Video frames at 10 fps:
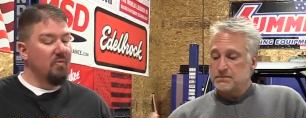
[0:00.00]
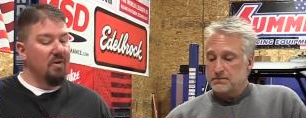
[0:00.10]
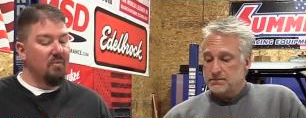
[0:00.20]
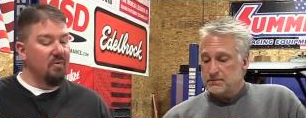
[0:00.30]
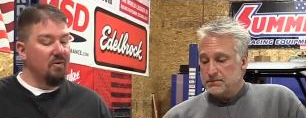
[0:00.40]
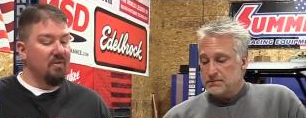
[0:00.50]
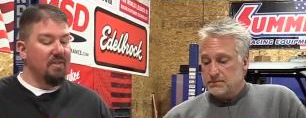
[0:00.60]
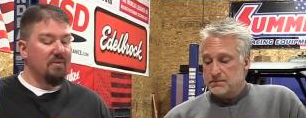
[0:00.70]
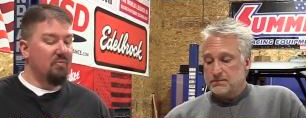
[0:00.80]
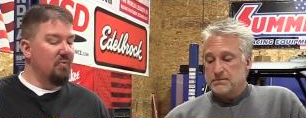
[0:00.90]
Speaker 1: real
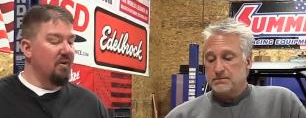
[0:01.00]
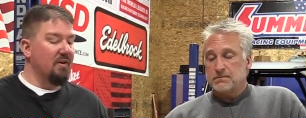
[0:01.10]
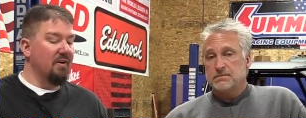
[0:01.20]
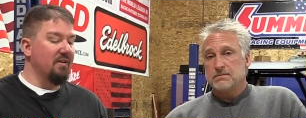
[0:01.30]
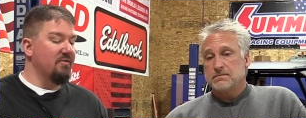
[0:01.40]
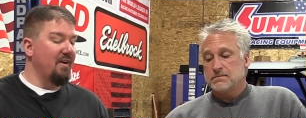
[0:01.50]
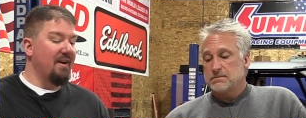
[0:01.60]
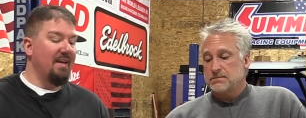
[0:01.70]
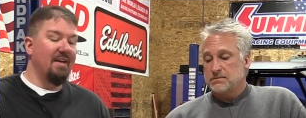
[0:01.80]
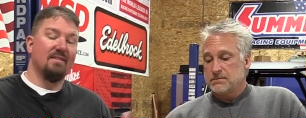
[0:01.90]
world, we're gonna try
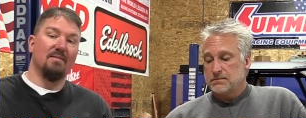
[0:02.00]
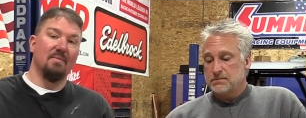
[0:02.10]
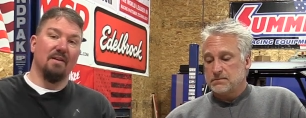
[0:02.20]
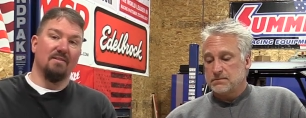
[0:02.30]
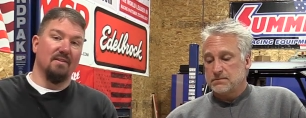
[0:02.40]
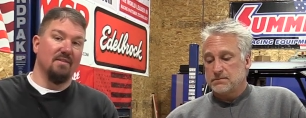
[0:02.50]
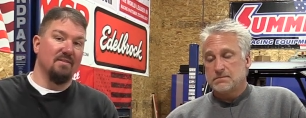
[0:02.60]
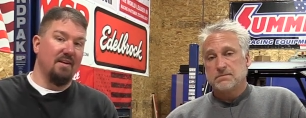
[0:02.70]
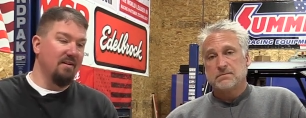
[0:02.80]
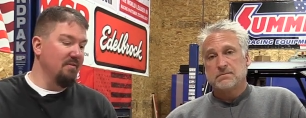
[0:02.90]
to hit some nails in the
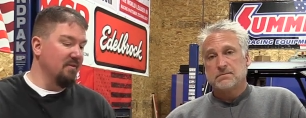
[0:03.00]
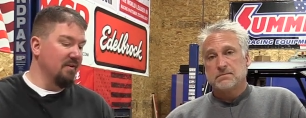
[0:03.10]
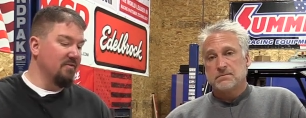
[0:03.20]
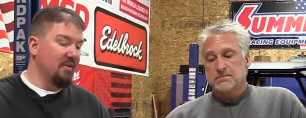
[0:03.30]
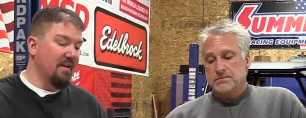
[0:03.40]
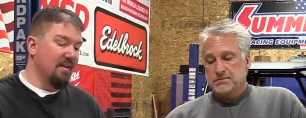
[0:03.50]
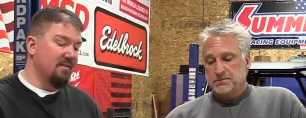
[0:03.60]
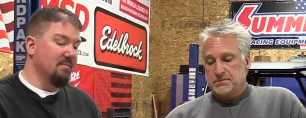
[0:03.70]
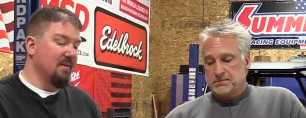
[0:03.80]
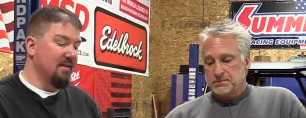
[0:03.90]
center, we're gonna try to
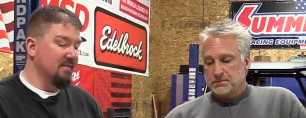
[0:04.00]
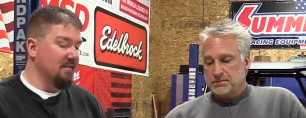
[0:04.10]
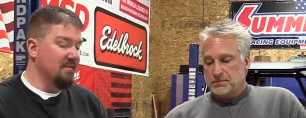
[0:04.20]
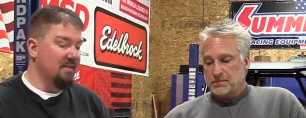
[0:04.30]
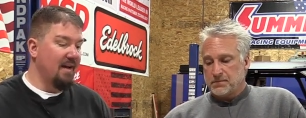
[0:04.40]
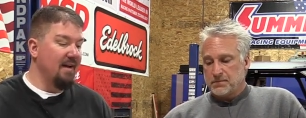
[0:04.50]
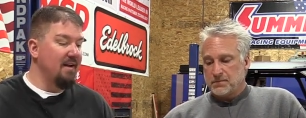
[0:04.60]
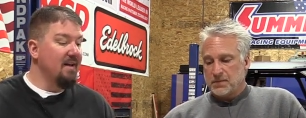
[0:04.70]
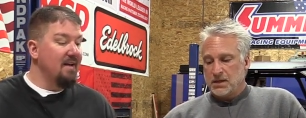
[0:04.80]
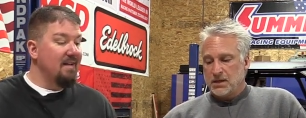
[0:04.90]
hit some nails on the
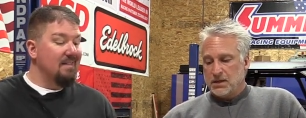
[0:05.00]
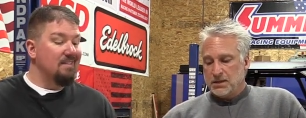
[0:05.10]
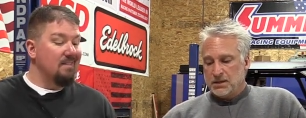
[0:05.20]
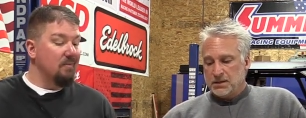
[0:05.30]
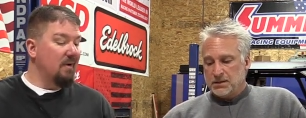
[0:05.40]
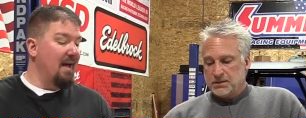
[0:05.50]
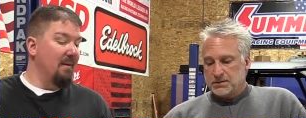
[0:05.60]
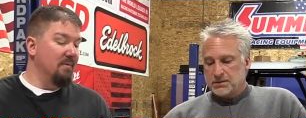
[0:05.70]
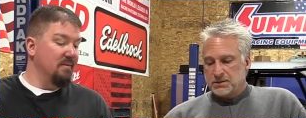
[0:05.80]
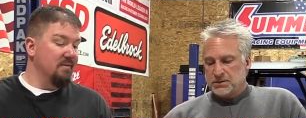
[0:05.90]
side, see what
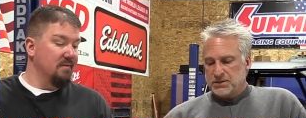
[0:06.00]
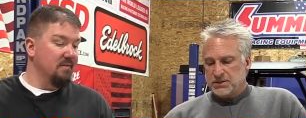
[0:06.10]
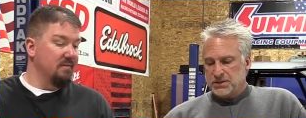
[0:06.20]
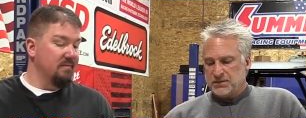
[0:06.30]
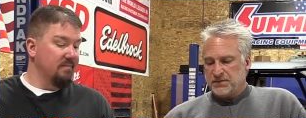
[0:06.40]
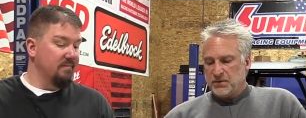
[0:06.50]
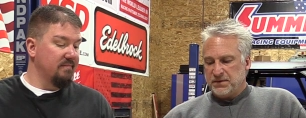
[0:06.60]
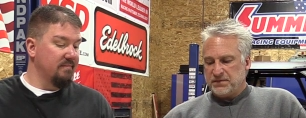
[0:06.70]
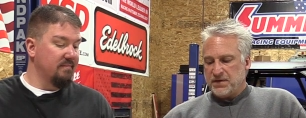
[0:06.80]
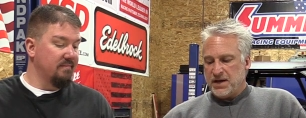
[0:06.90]
happens.
Speaker 2: Because it says four
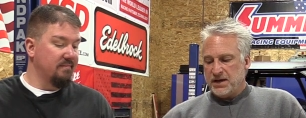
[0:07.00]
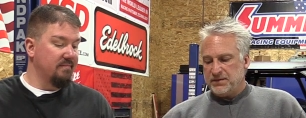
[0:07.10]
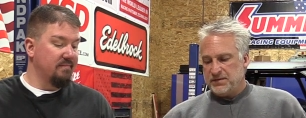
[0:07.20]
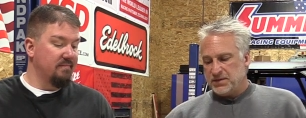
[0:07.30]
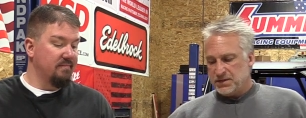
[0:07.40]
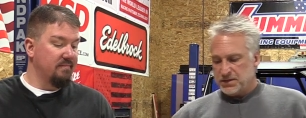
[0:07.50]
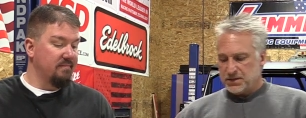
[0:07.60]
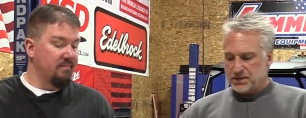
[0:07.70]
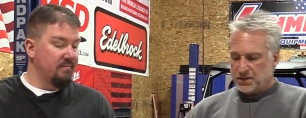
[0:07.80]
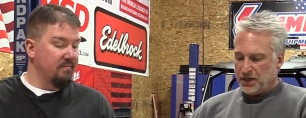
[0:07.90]
to five
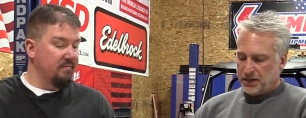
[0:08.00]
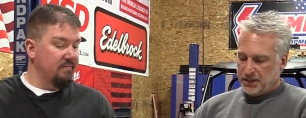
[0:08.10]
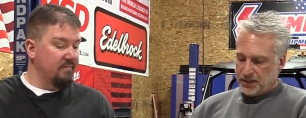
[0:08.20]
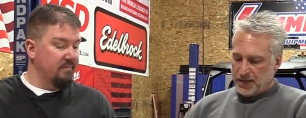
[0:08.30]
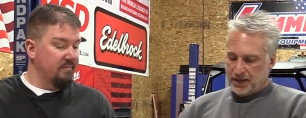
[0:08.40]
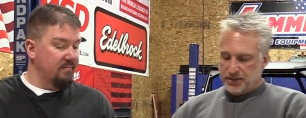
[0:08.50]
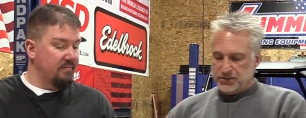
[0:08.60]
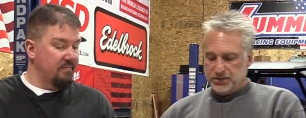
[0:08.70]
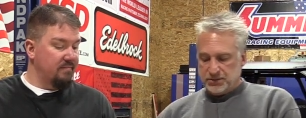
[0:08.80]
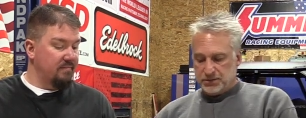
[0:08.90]
cutting
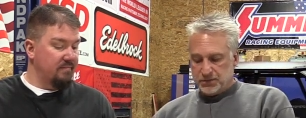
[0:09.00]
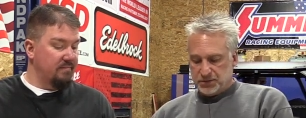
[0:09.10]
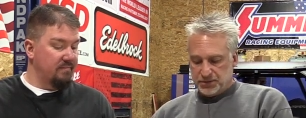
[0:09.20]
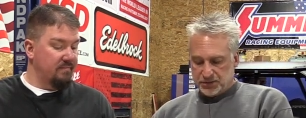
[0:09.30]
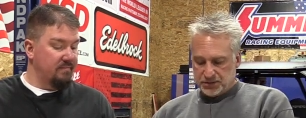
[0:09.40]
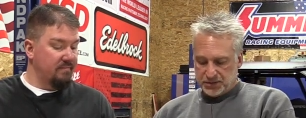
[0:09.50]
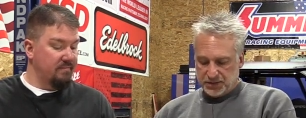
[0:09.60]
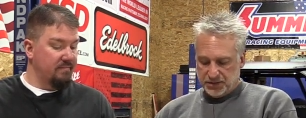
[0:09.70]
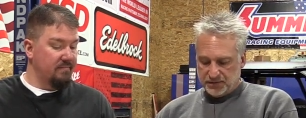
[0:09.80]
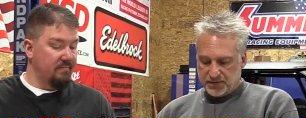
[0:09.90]
edges, which you can
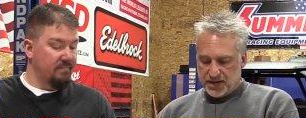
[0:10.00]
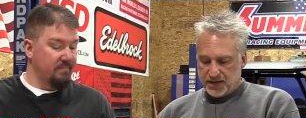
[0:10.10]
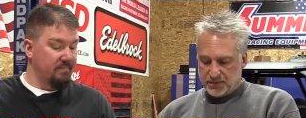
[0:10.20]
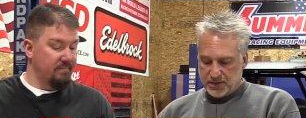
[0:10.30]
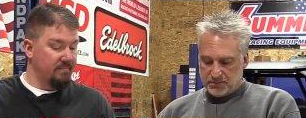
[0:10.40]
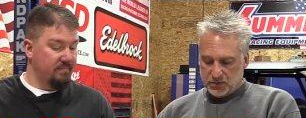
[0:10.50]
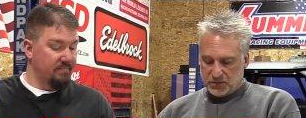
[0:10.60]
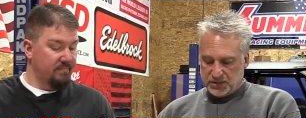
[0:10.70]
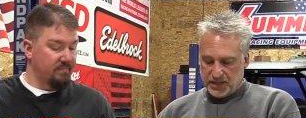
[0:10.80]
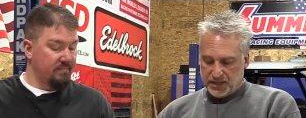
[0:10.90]
see you've got them on
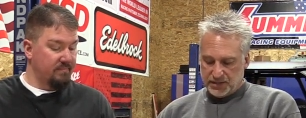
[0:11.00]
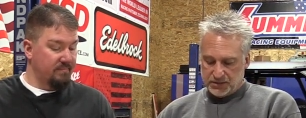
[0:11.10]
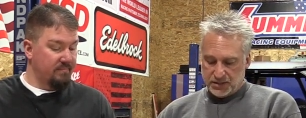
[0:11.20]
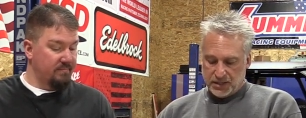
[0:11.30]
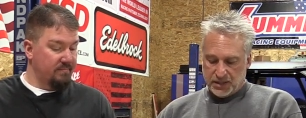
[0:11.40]
both sides